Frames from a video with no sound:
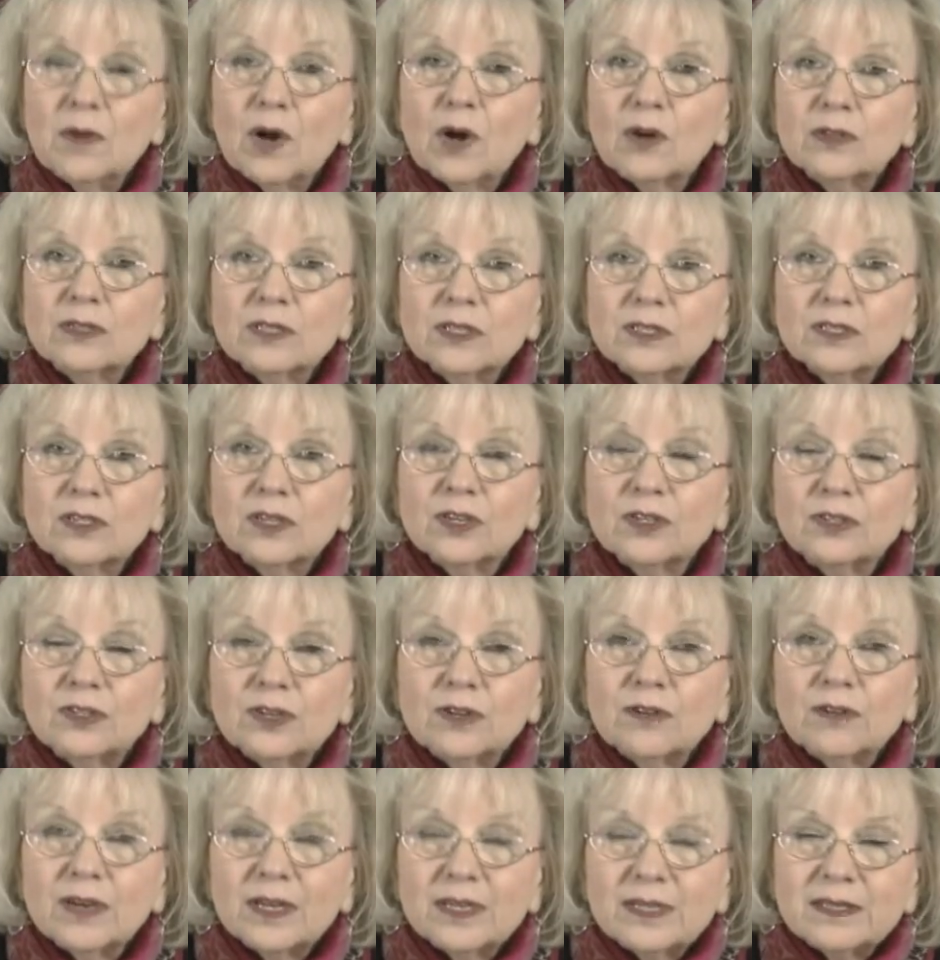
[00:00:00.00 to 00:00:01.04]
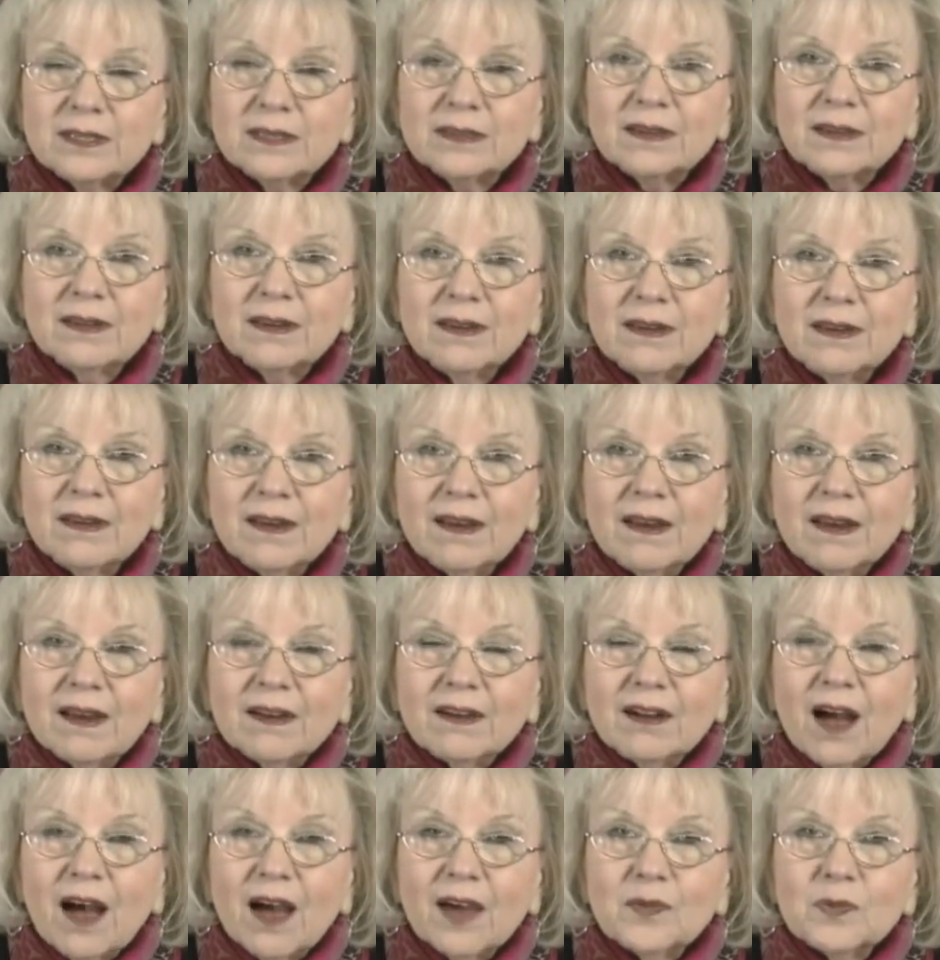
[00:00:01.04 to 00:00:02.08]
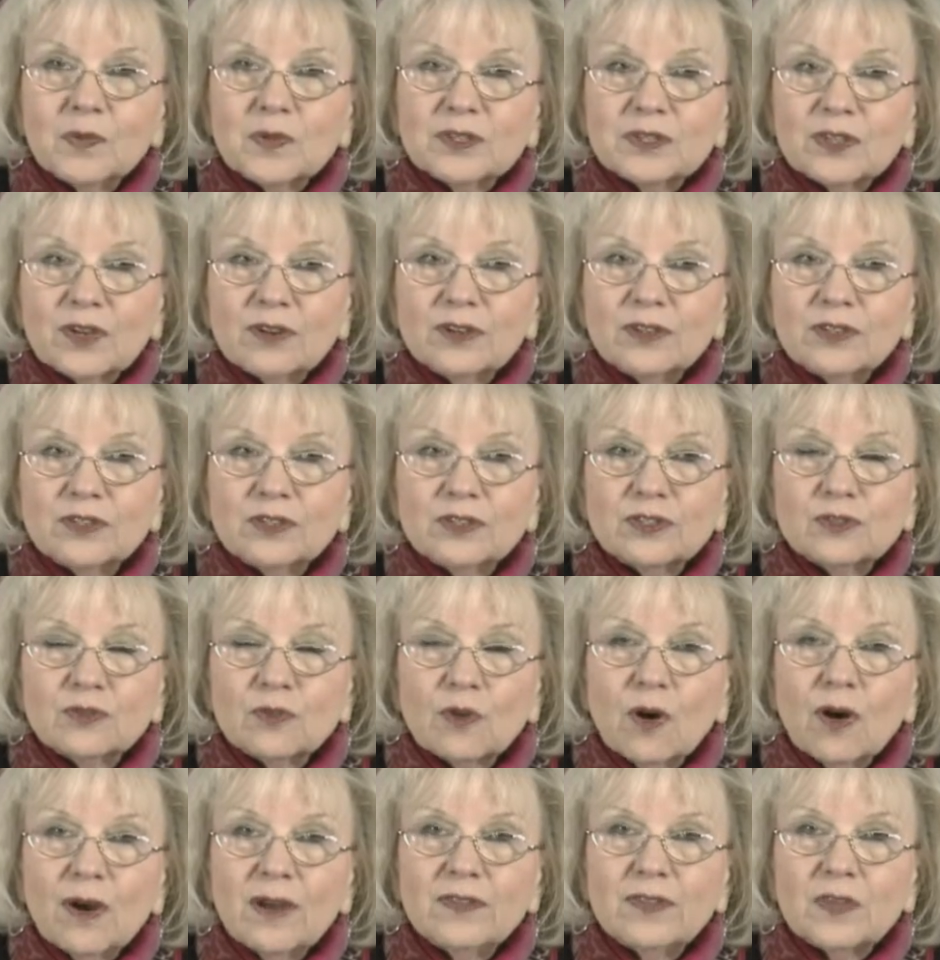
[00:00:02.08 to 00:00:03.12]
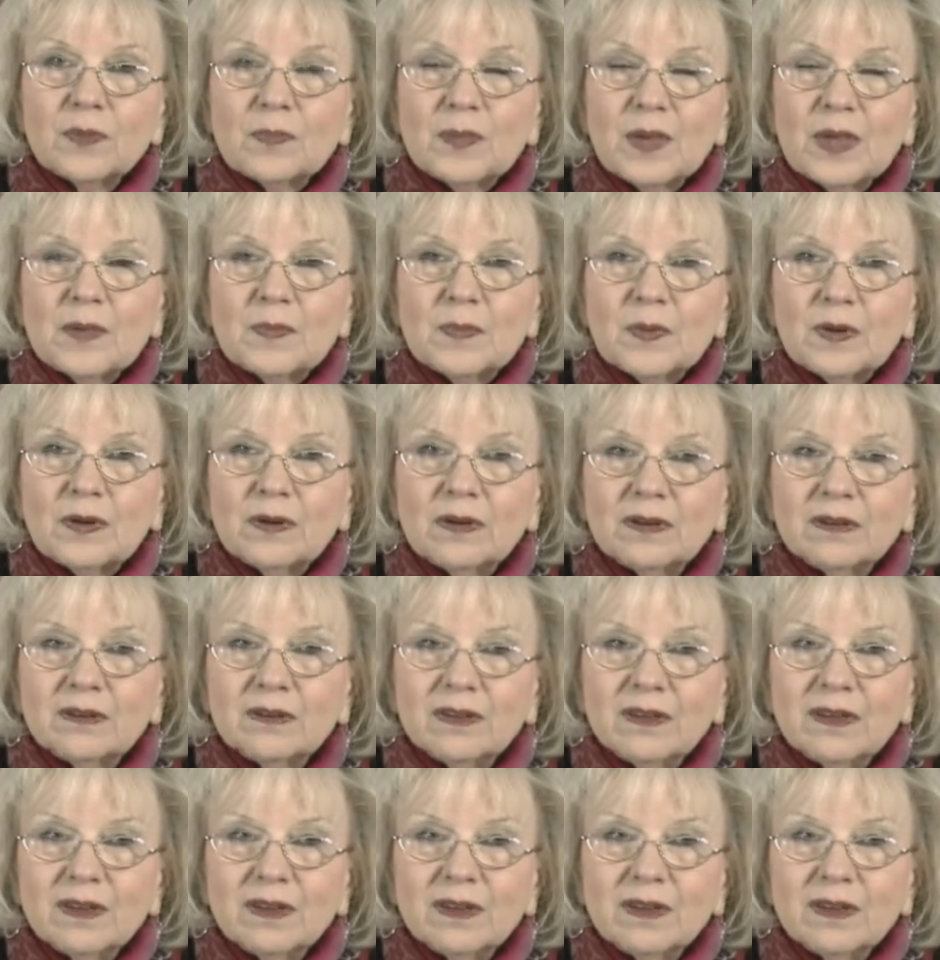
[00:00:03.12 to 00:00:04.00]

Moses could do it. God was going to destroy the people,